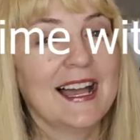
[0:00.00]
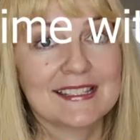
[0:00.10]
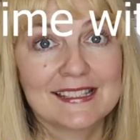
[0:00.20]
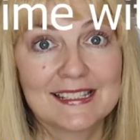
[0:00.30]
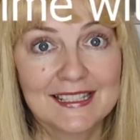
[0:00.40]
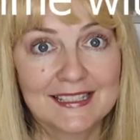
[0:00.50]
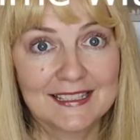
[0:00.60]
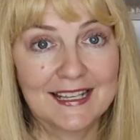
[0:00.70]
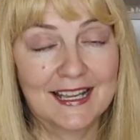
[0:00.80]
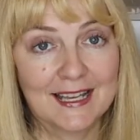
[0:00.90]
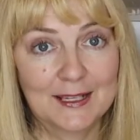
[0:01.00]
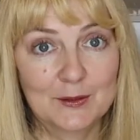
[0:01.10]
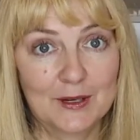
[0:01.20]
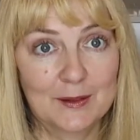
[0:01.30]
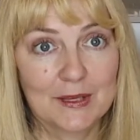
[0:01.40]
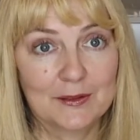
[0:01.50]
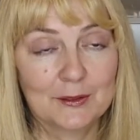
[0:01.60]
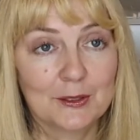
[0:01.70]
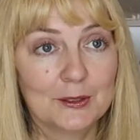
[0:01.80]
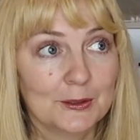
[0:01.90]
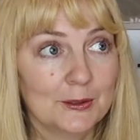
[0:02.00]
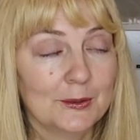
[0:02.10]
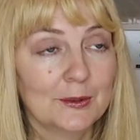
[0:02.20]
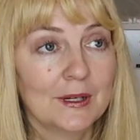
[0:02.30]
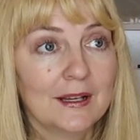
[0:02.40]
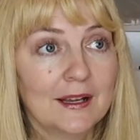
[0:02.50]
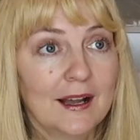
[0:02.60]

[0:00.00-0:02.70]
As a kid, I had a grandmother who